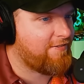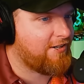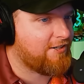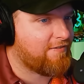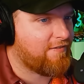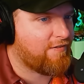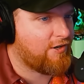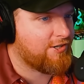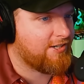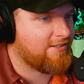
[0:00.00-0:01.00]
the different
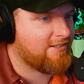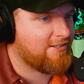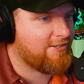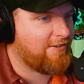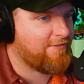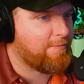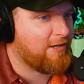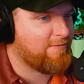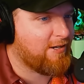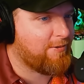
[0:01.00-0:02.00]
versions. You still have the
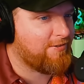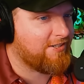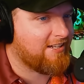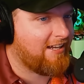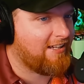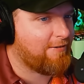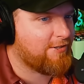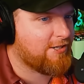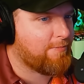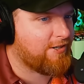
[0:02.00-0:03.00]
BMW design language
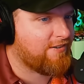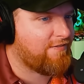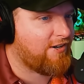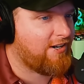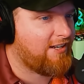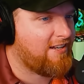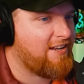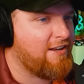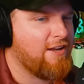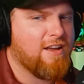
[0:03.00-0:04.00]
there, but it's very
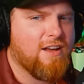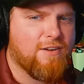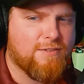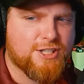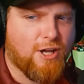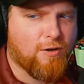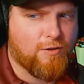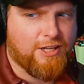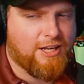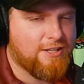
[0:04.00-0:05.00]

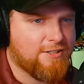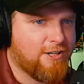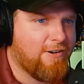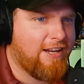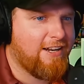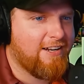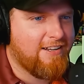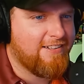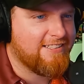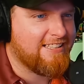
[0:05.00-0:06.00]
subtly integrated.
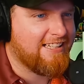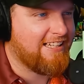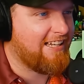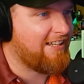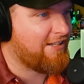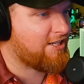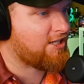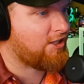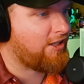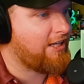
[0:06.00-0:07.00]

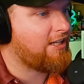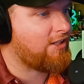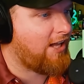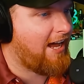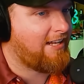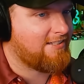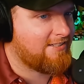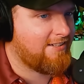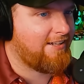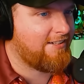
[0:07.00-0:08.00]
Sleek lines
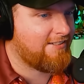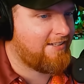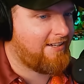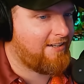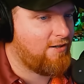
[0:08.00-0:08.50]
on this thing.